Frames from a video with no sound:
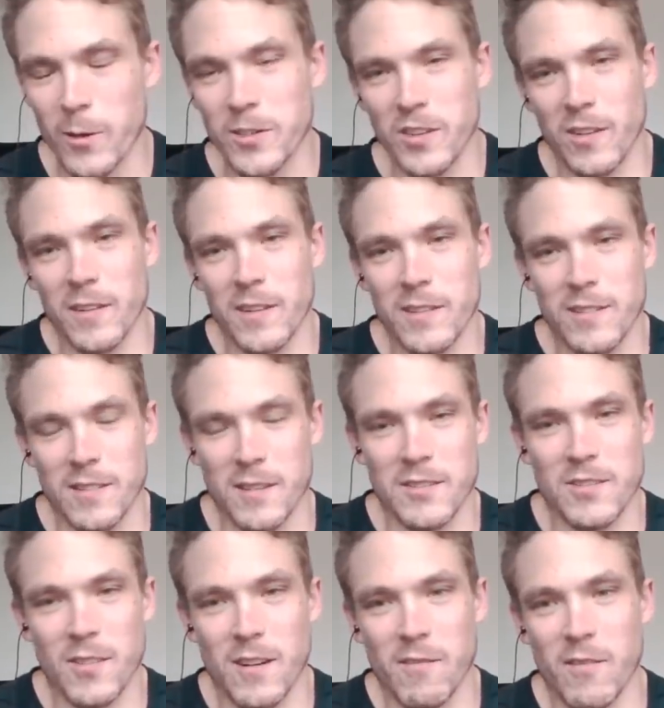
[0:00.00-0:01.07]
at least in the
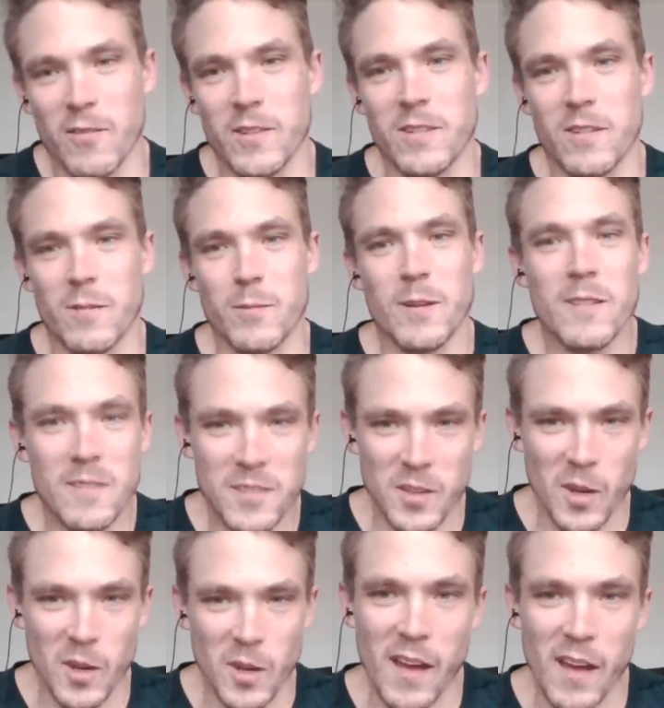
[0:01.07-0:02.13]
start of every tournament.
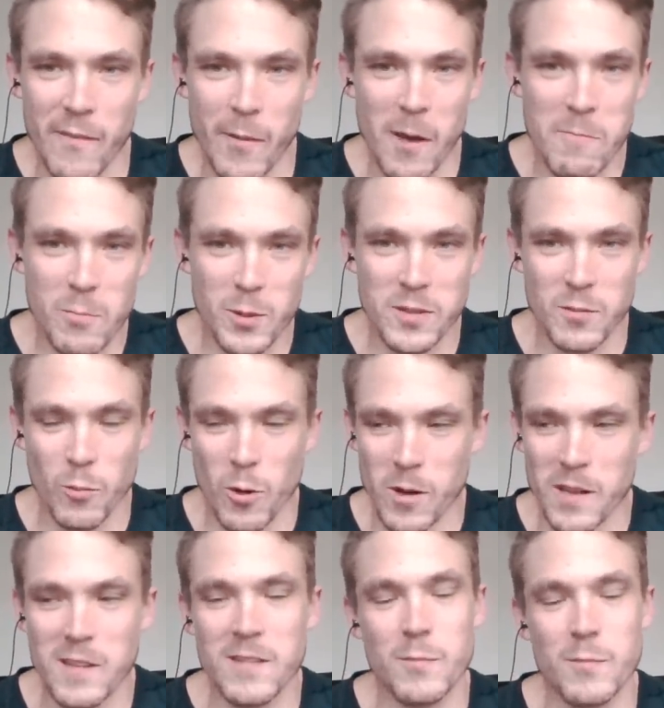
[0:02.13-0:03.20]
So I, I've I've put some
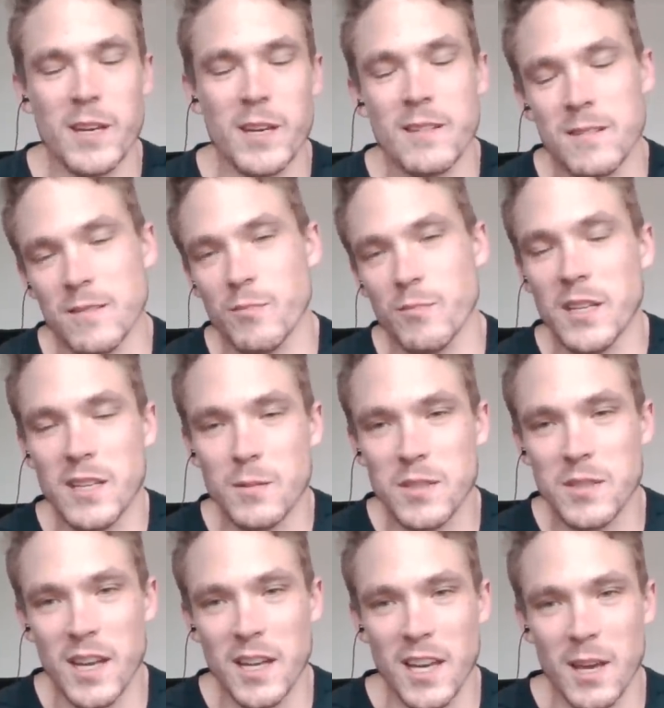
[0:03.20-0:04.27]
work into my my deep
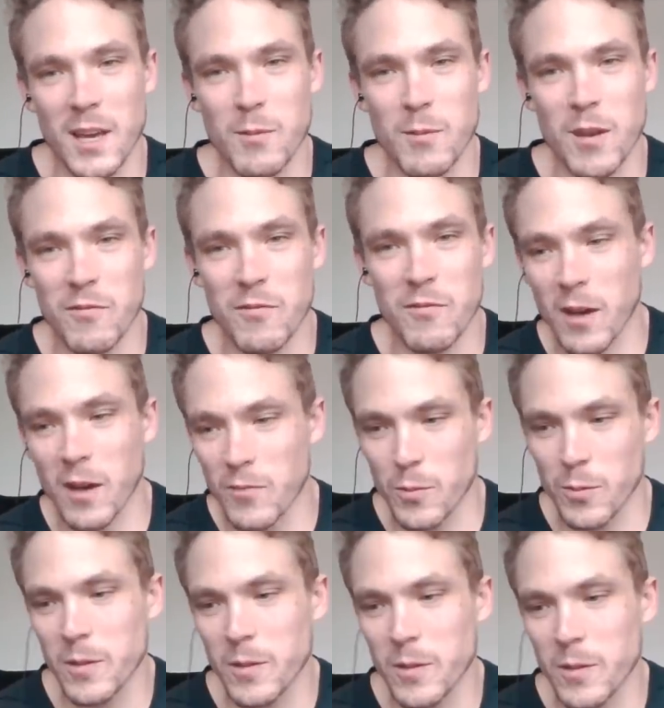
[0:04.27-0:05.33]
stack game, and I feel
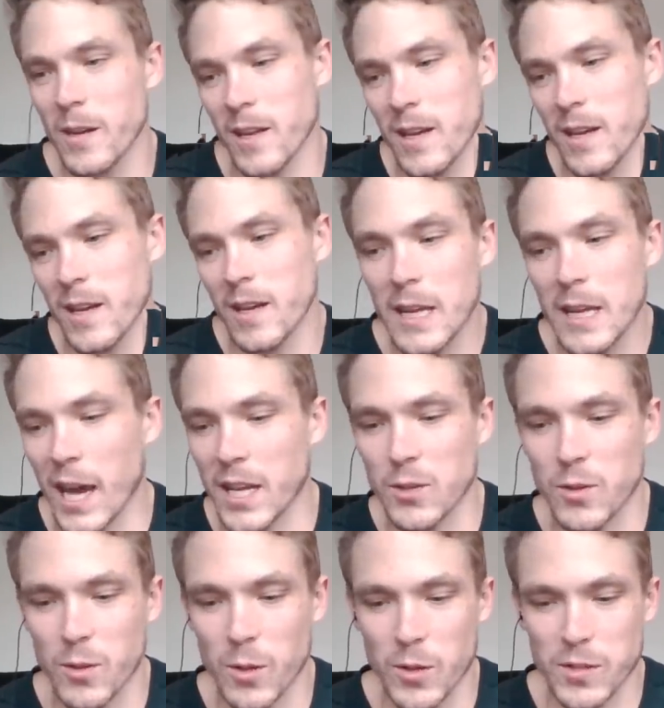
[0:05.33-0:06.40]
comfortable there. And I I knew
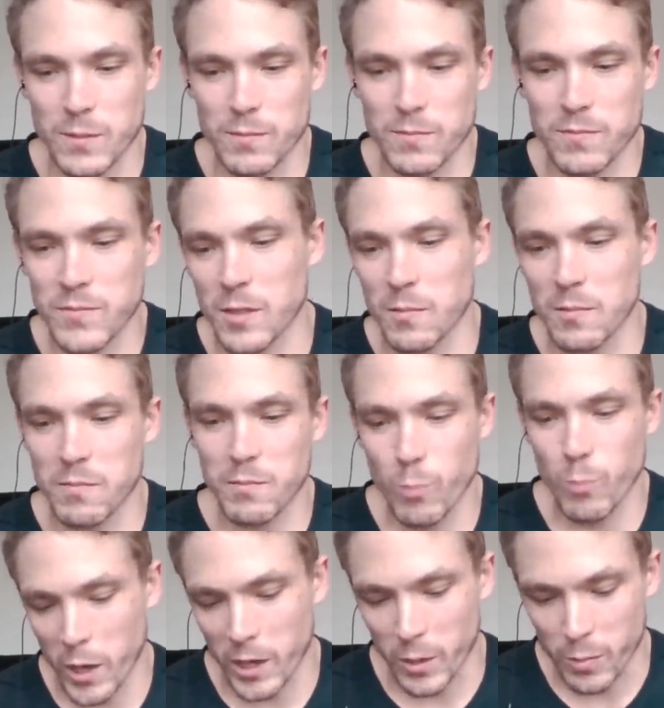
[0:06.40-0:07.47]
there were some some
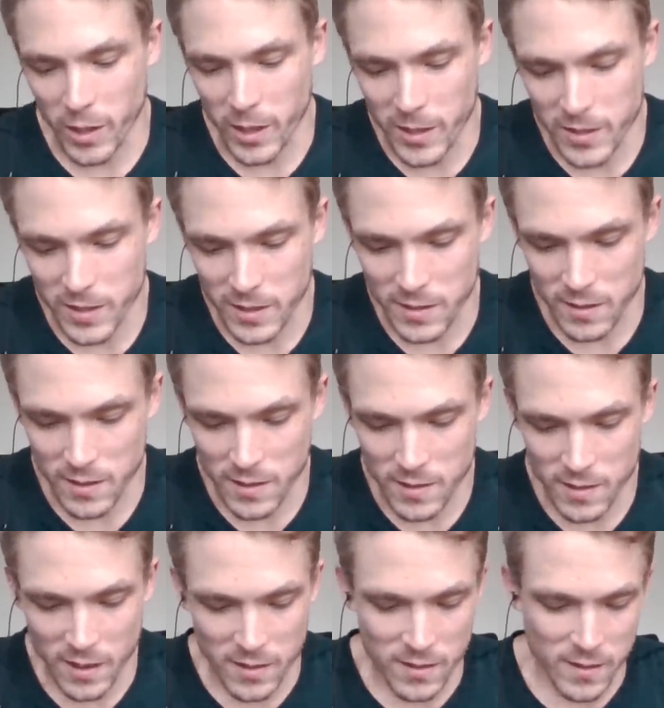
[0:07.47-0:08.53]
weaker players. The
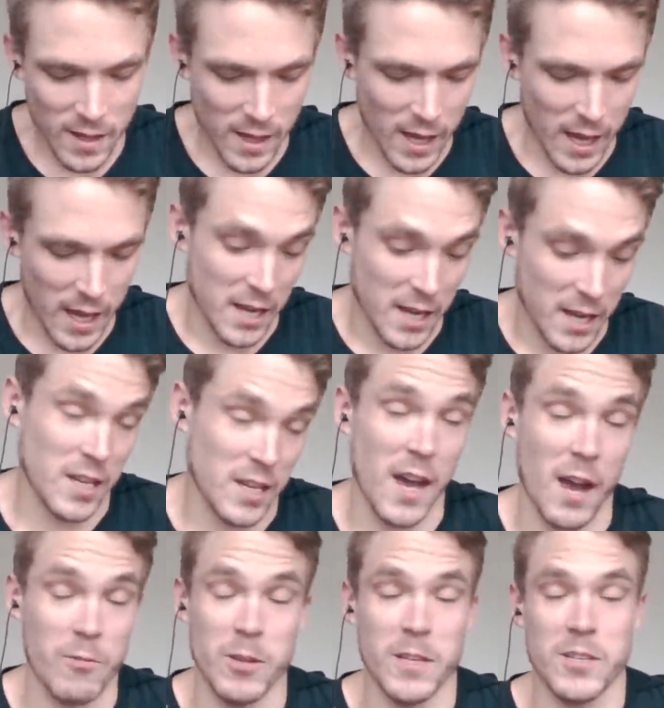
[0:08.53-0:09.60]
uh, and I just got I
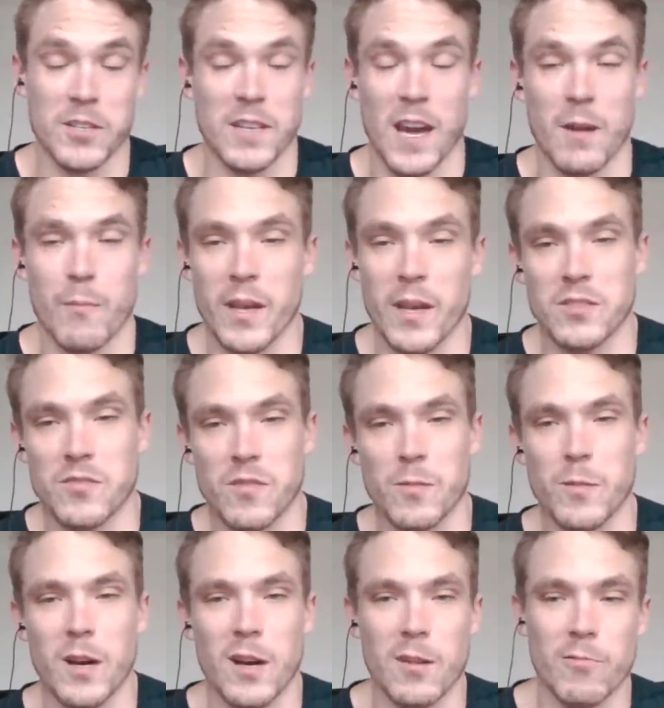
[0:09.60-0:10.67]
really just got a message from
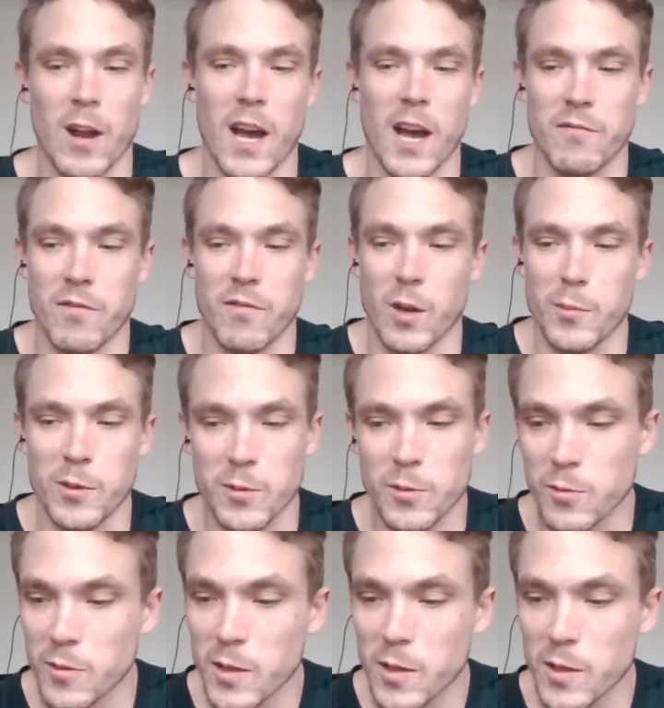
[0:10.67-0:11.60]
uh, Ryan Feldman, who